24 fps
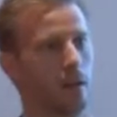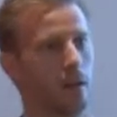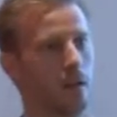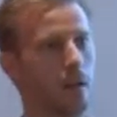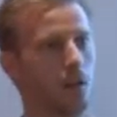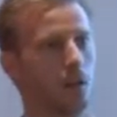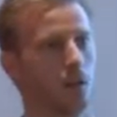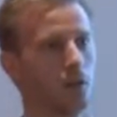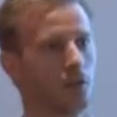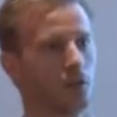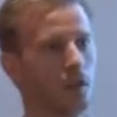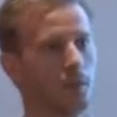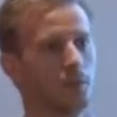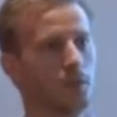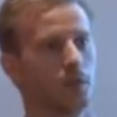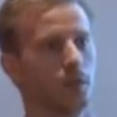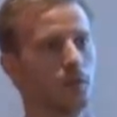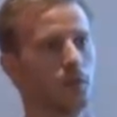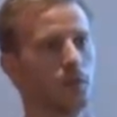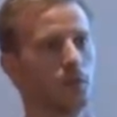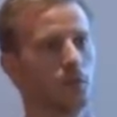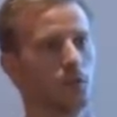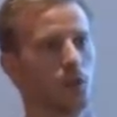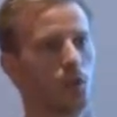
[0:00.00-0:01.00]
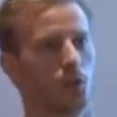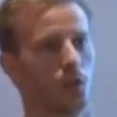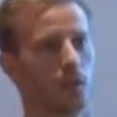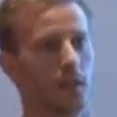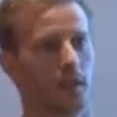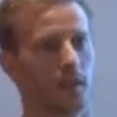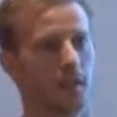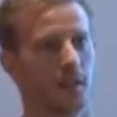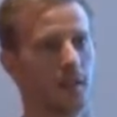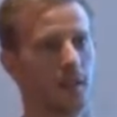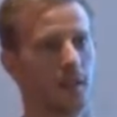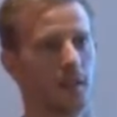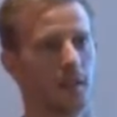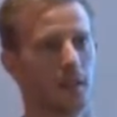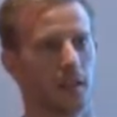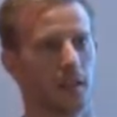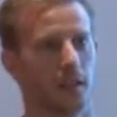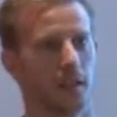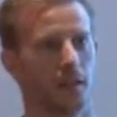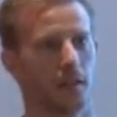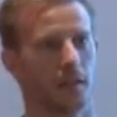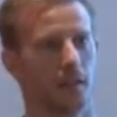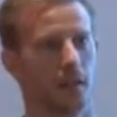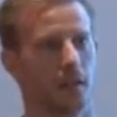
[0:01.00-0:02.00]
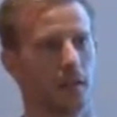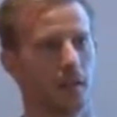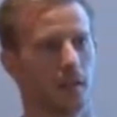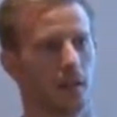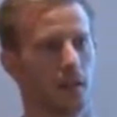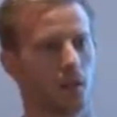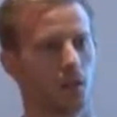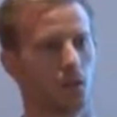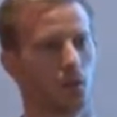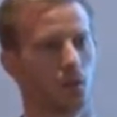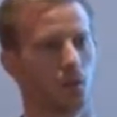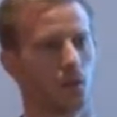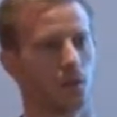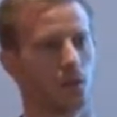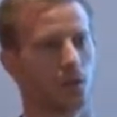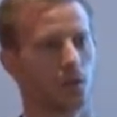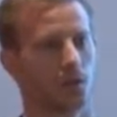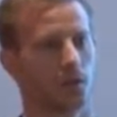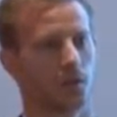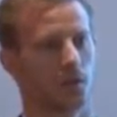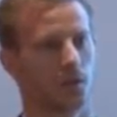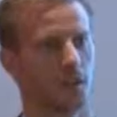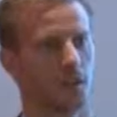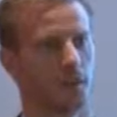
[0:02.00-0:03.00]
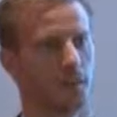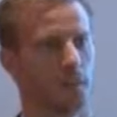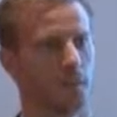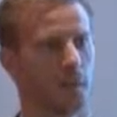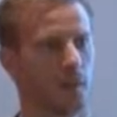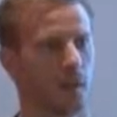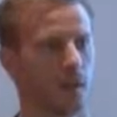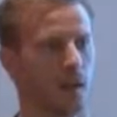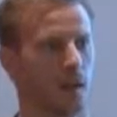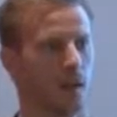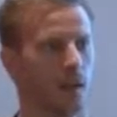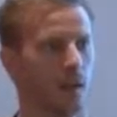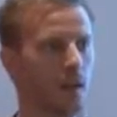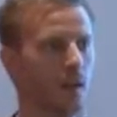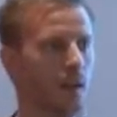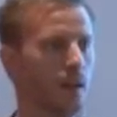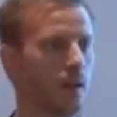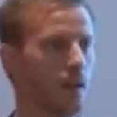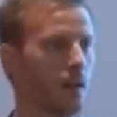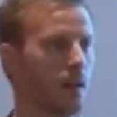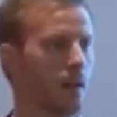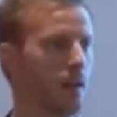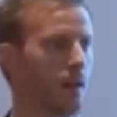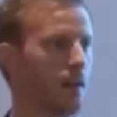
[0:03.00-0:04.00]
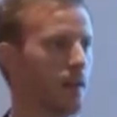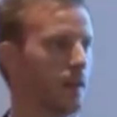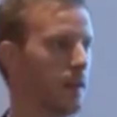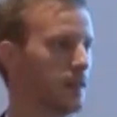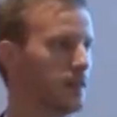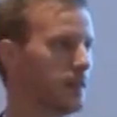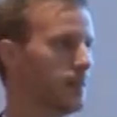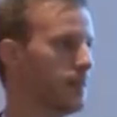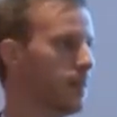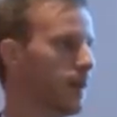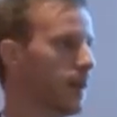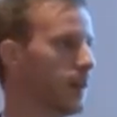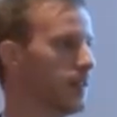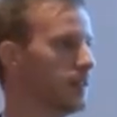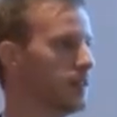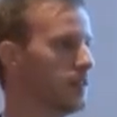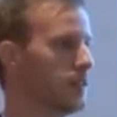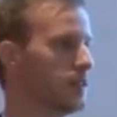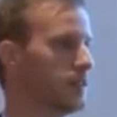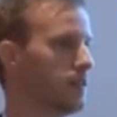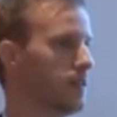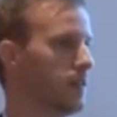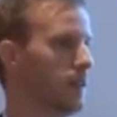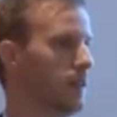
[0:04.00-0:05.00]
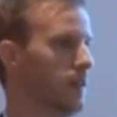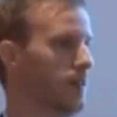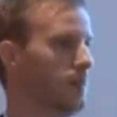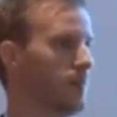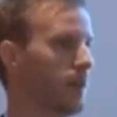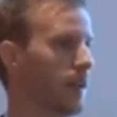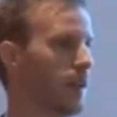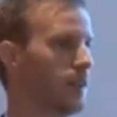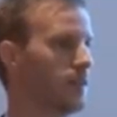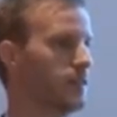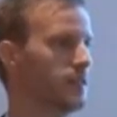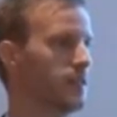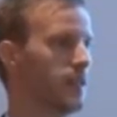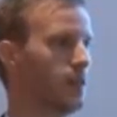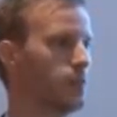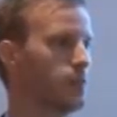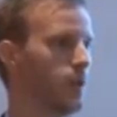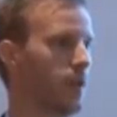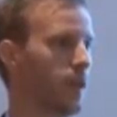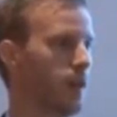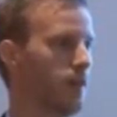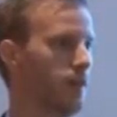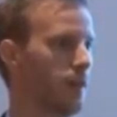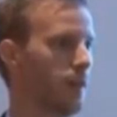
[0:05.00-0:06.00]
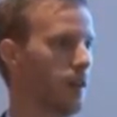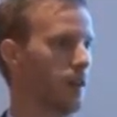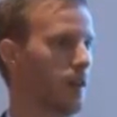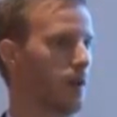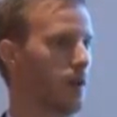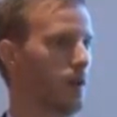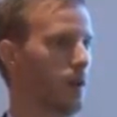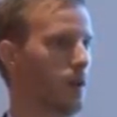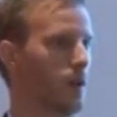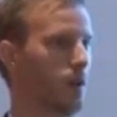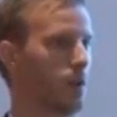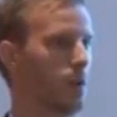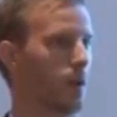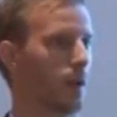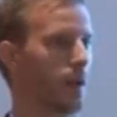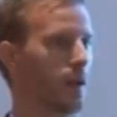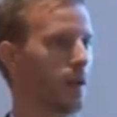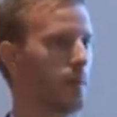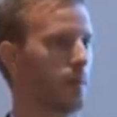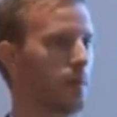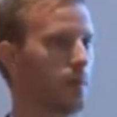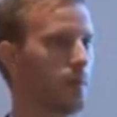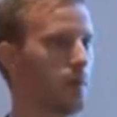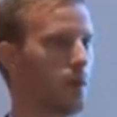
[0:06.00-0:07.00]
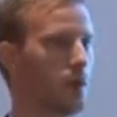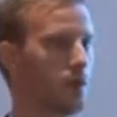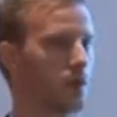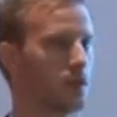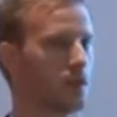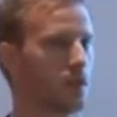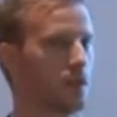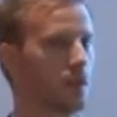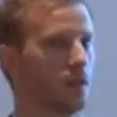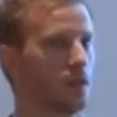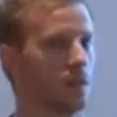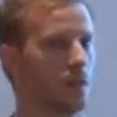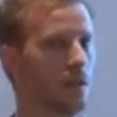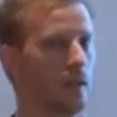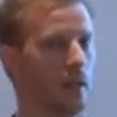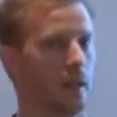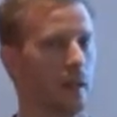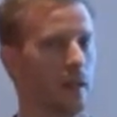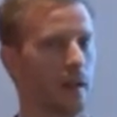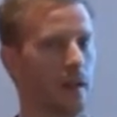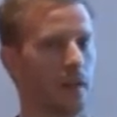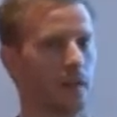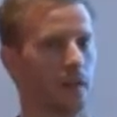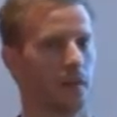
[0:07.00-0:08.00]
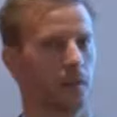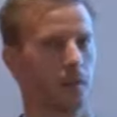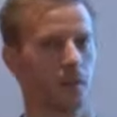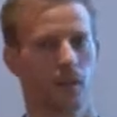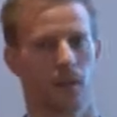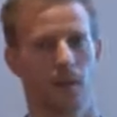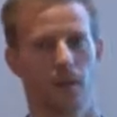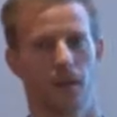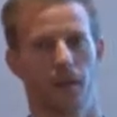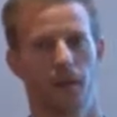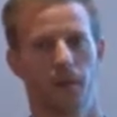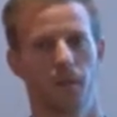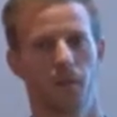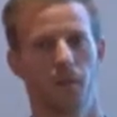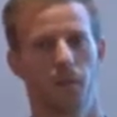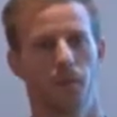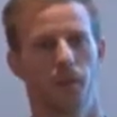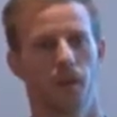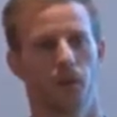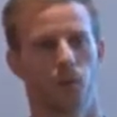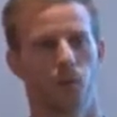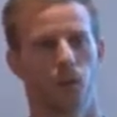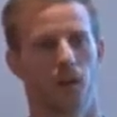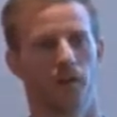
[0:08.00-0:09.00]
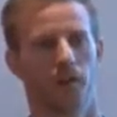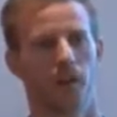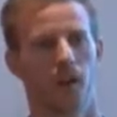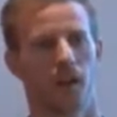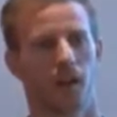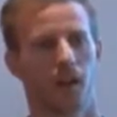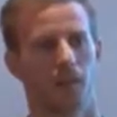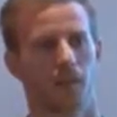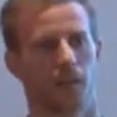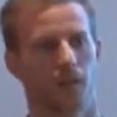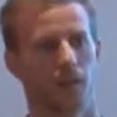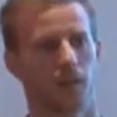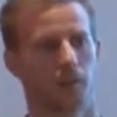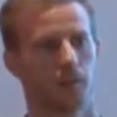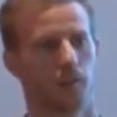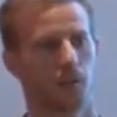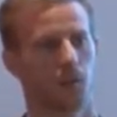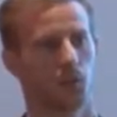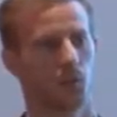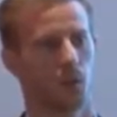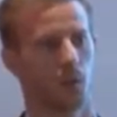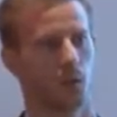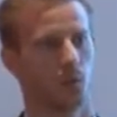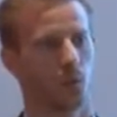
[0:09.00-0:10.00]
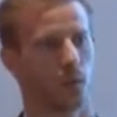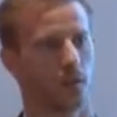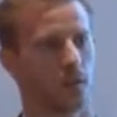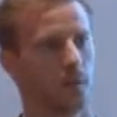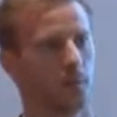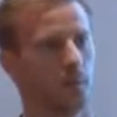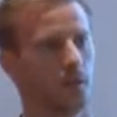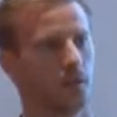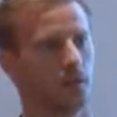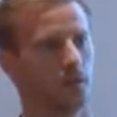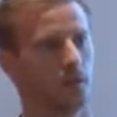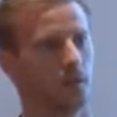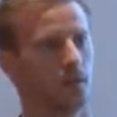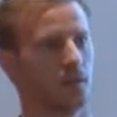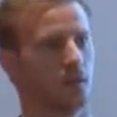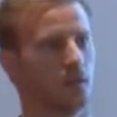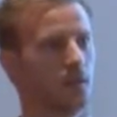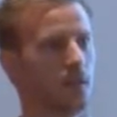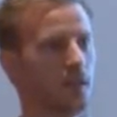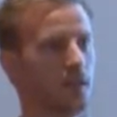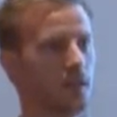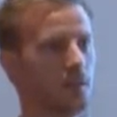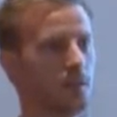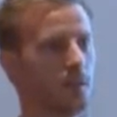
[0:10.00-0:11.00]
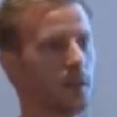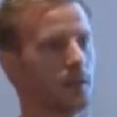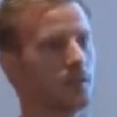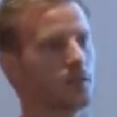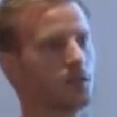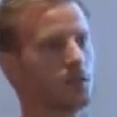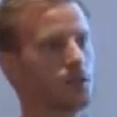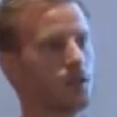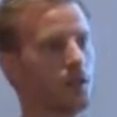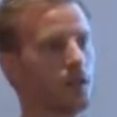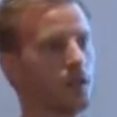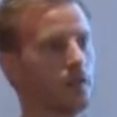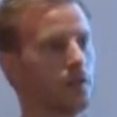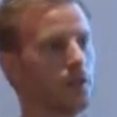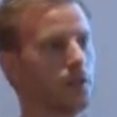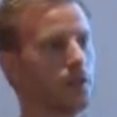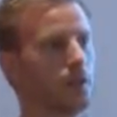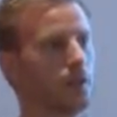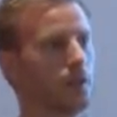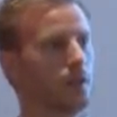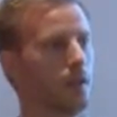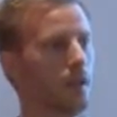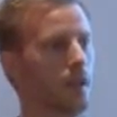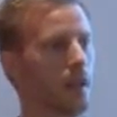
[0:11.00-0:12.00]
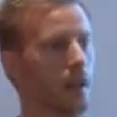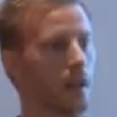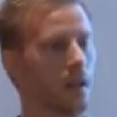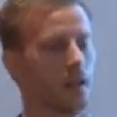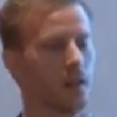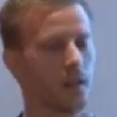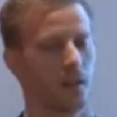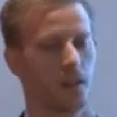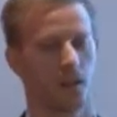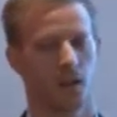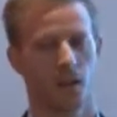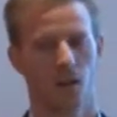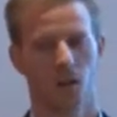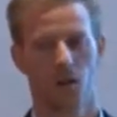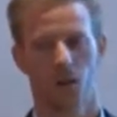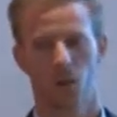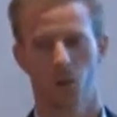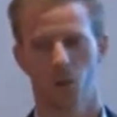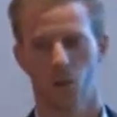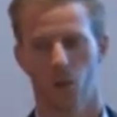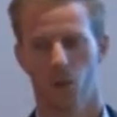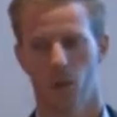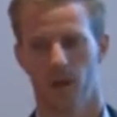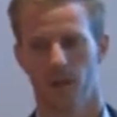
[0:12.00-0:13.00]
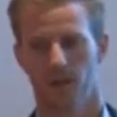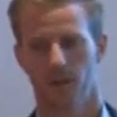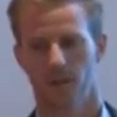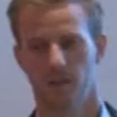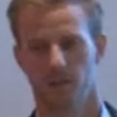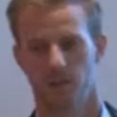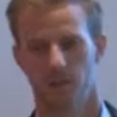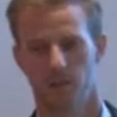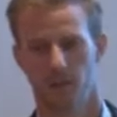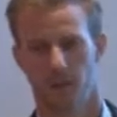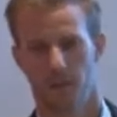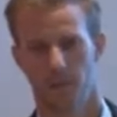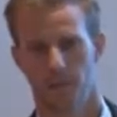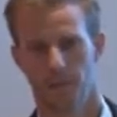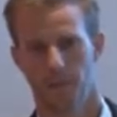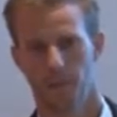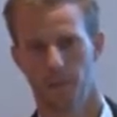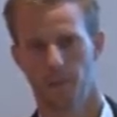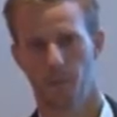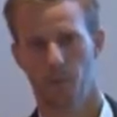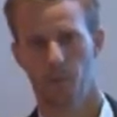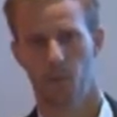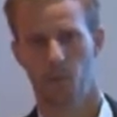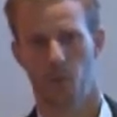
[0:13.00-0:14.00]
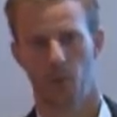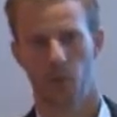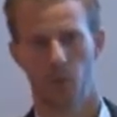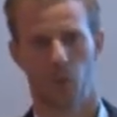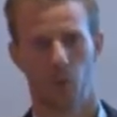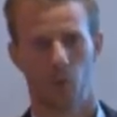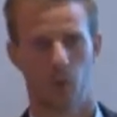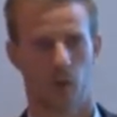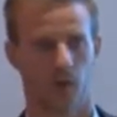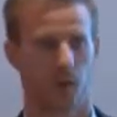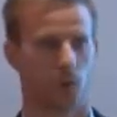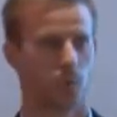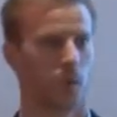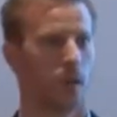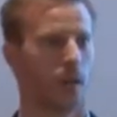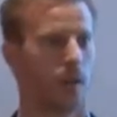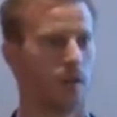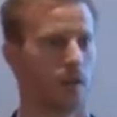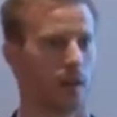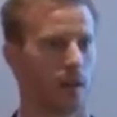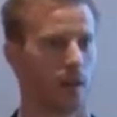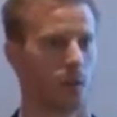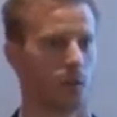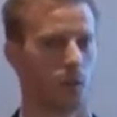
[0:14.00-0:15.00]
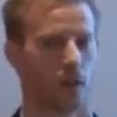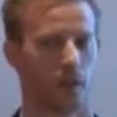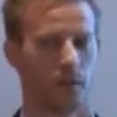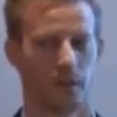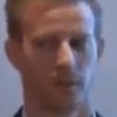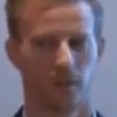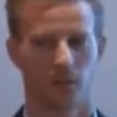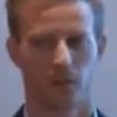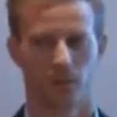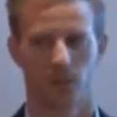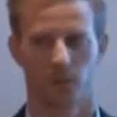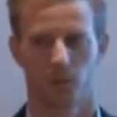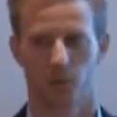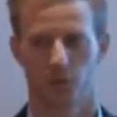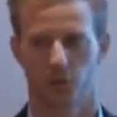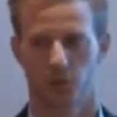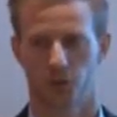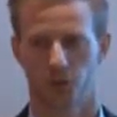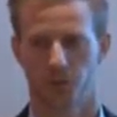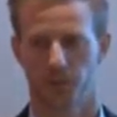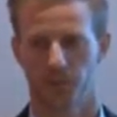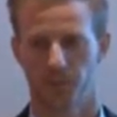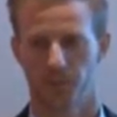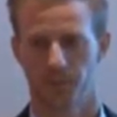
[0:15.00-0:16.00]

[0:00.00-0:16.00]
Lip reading: all subsidiaries only dealing in the local currency. This implies that we have a one-number policy and that we have an alignment between what the business expects to deliver and what we have in our FX exposure.